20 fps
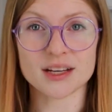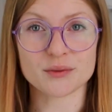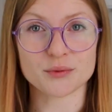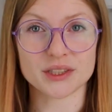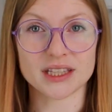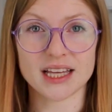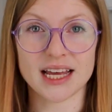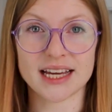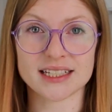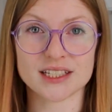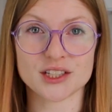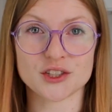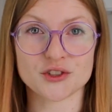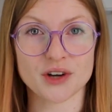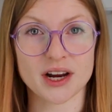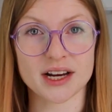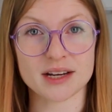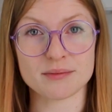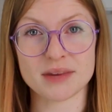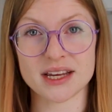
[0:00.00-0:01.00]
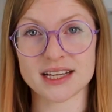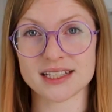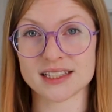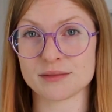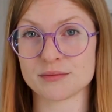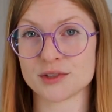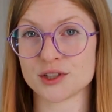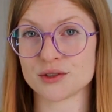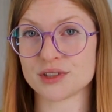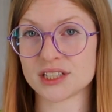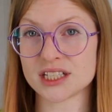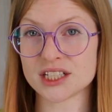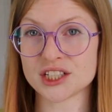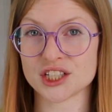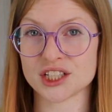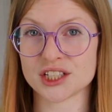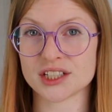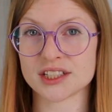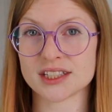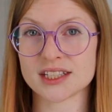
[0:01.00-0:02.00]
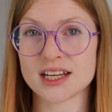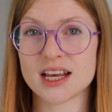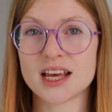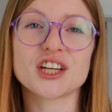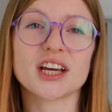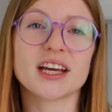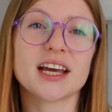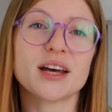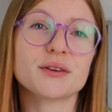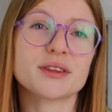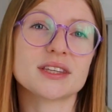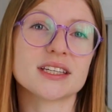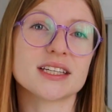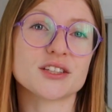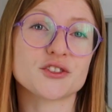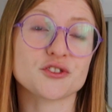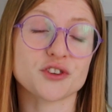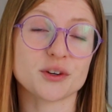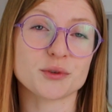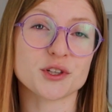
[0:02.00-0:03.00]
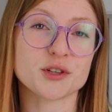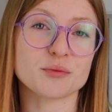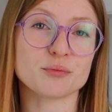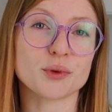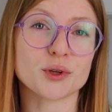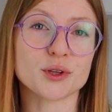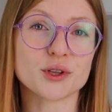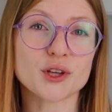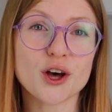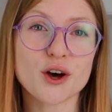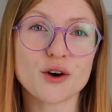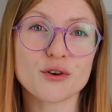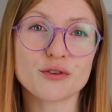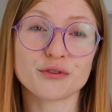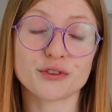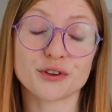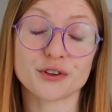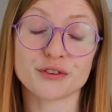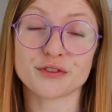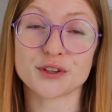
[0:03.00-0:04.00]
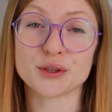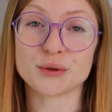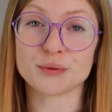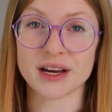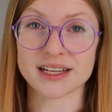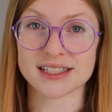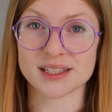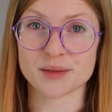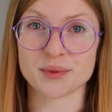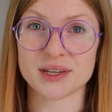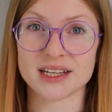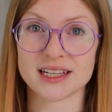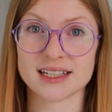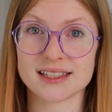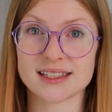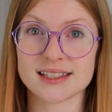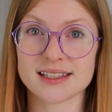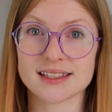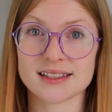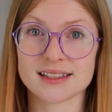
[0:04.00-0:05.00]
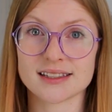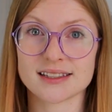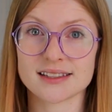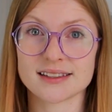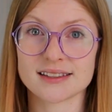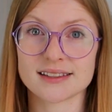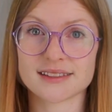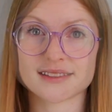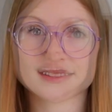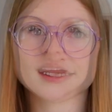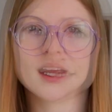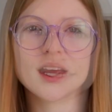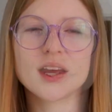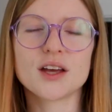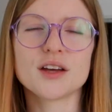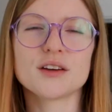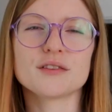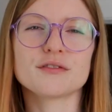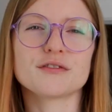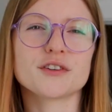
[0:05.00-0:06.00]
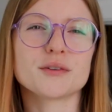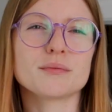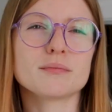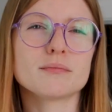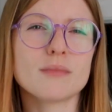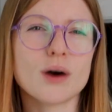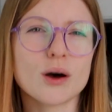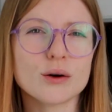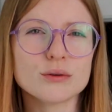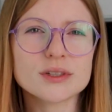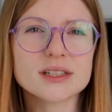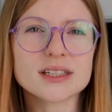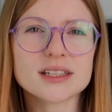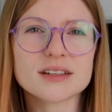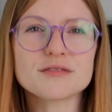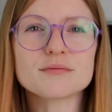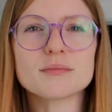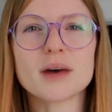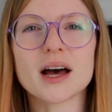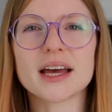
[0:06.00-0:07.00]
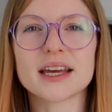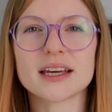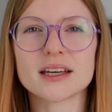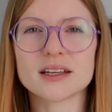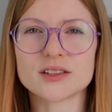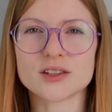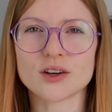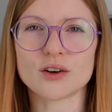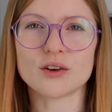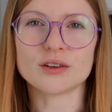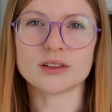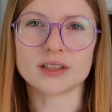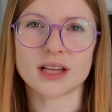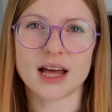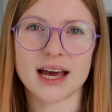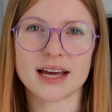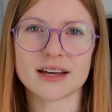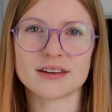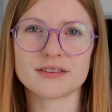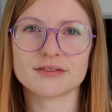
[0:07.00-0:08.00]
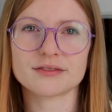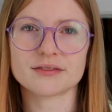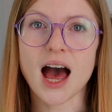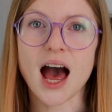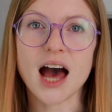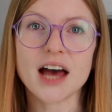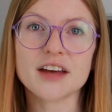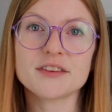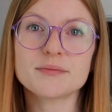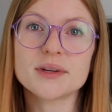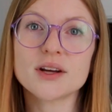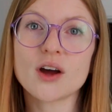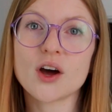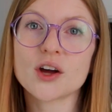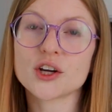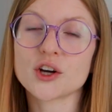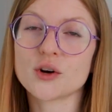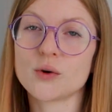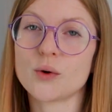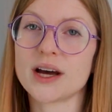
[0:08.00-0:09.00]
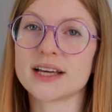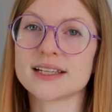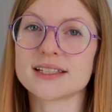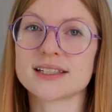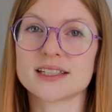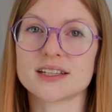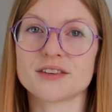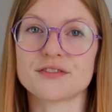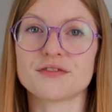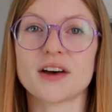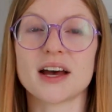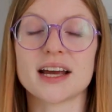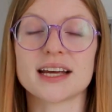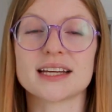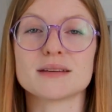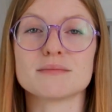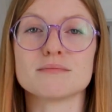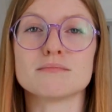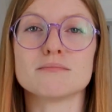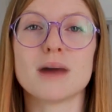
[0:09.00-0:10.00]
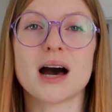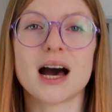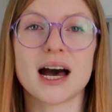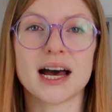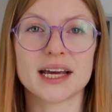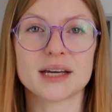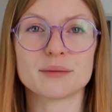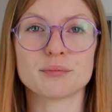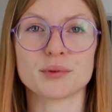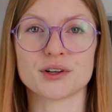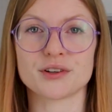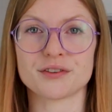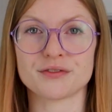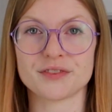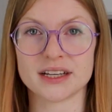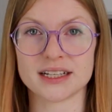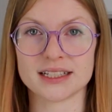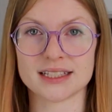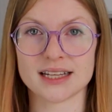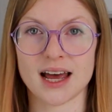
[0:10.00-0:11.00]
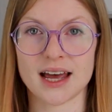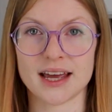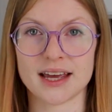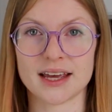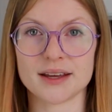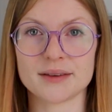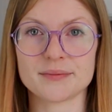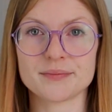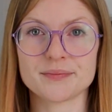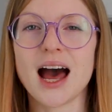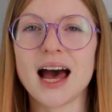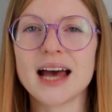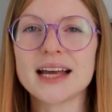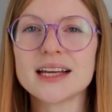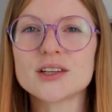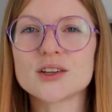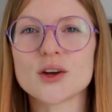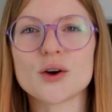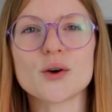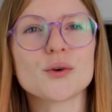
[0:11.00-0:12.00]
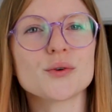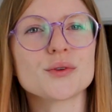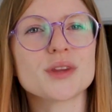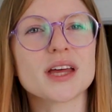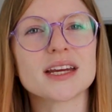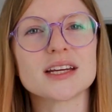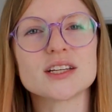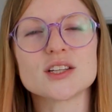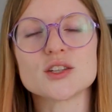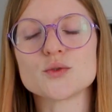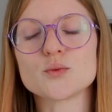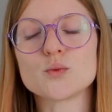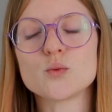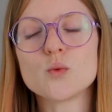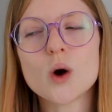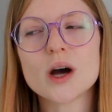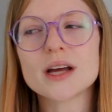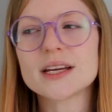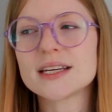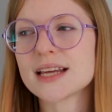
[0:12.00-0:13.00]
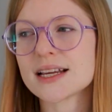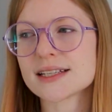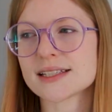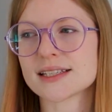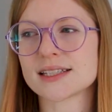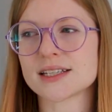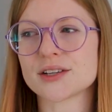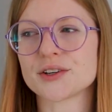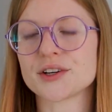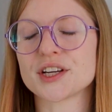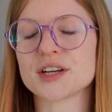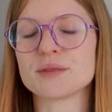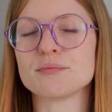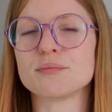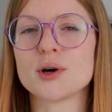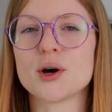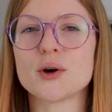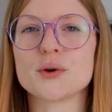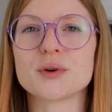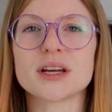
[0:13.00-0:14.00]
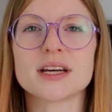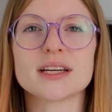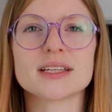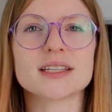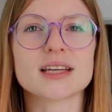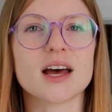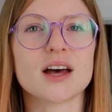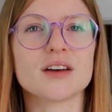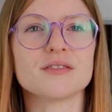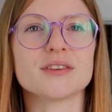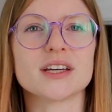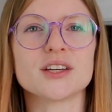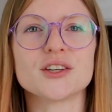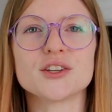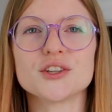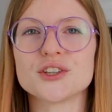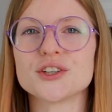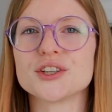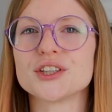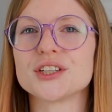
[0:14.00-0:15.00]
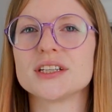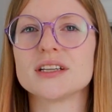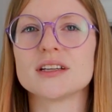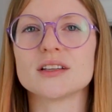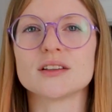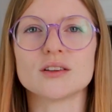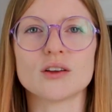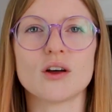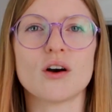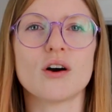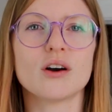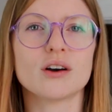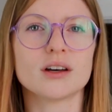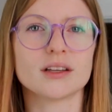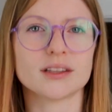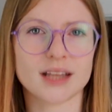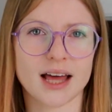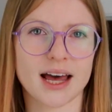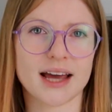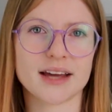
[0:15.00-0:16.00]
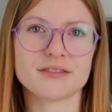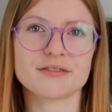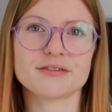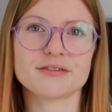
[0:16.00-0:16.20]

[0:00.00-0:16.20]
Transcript: and would like to try to make some new dishes, check out the description below for a few recipes. For most of my adult life, I've been on a quest to find my perfect diet. I know that it is one necessary component of a good, long life,